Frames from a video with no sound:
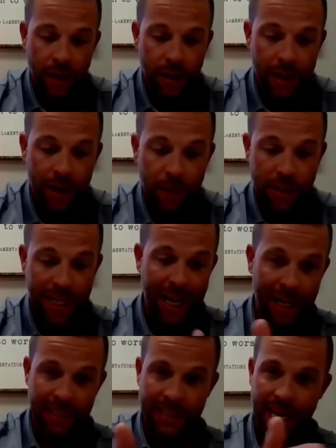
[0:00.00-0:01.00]
difference of
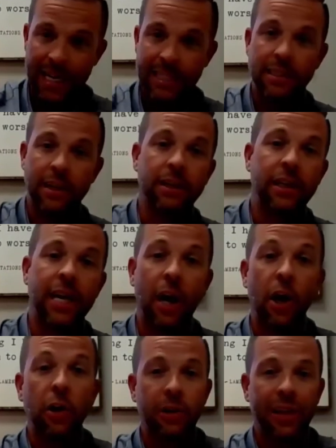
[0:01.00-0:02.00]
that, let's say you got
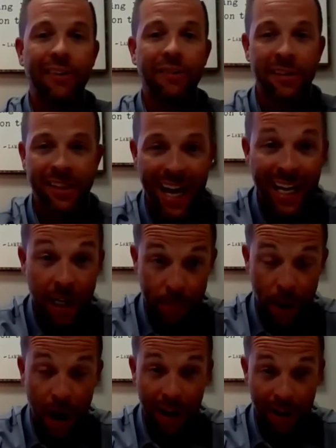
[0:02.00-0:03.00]
100,000 today in a
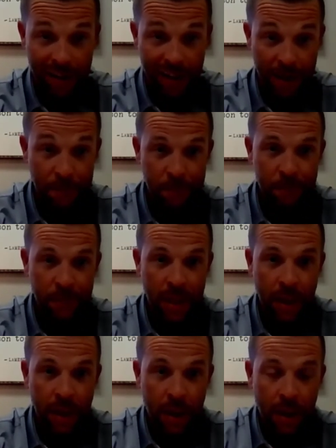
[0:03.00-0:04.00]
policy,
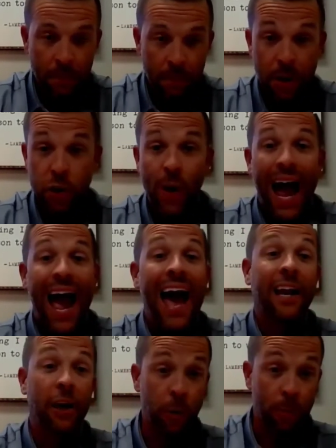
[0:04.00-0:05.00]
but you
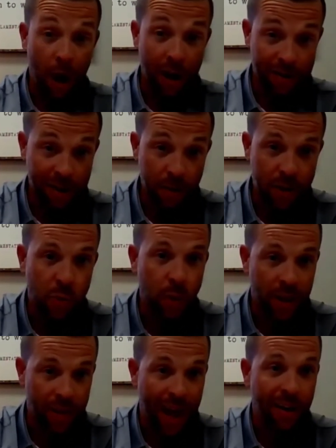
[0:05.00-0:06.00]
add a new policy with
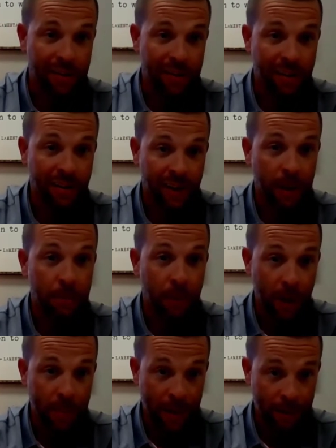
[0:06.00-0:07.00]
20,000 in
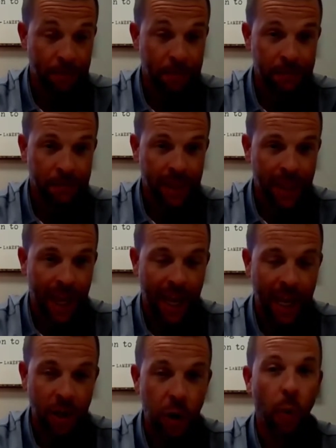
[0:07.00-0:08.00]
premium,
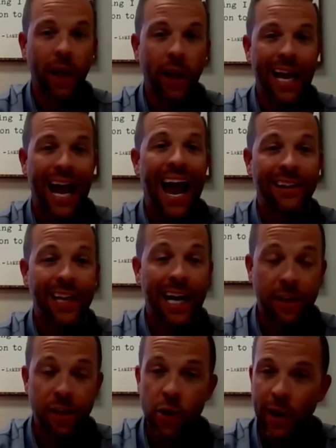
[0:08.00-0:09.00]
and you're wanting to add
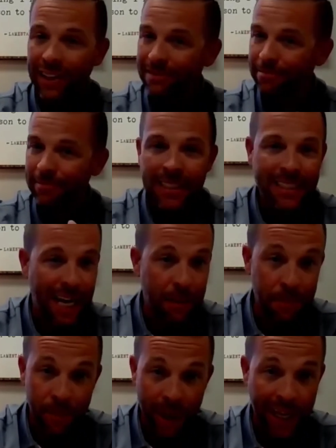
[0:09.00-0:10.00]
that to it. Same
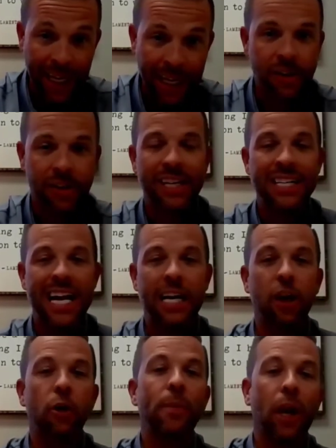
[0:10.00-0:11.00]
thing. It just can take
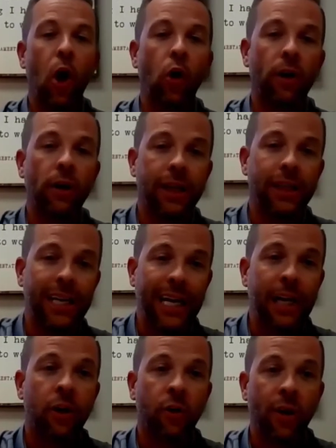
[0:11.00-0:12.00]
a little bit longer to get the
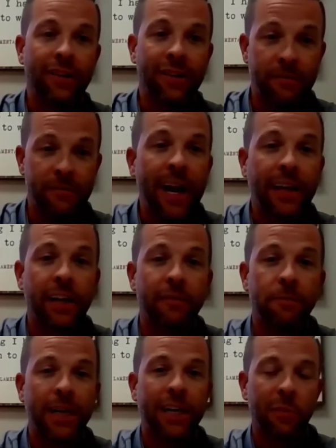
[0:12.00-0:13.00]
increase
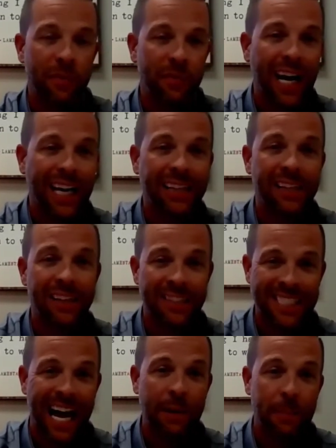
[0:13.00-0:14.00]
effective because we've got to get the
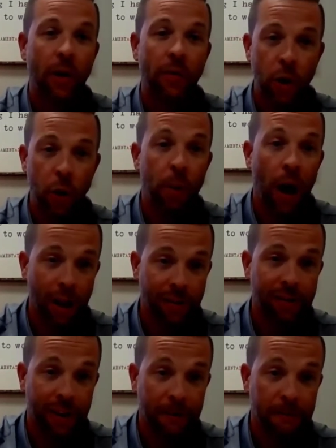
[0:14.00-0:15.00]
assignment on the new
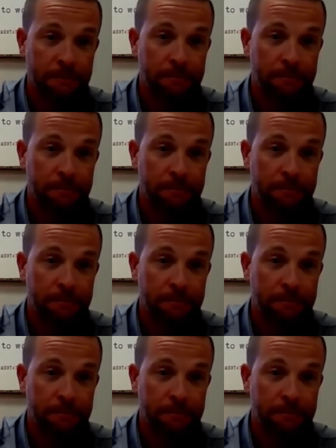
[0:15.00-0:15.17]
policy.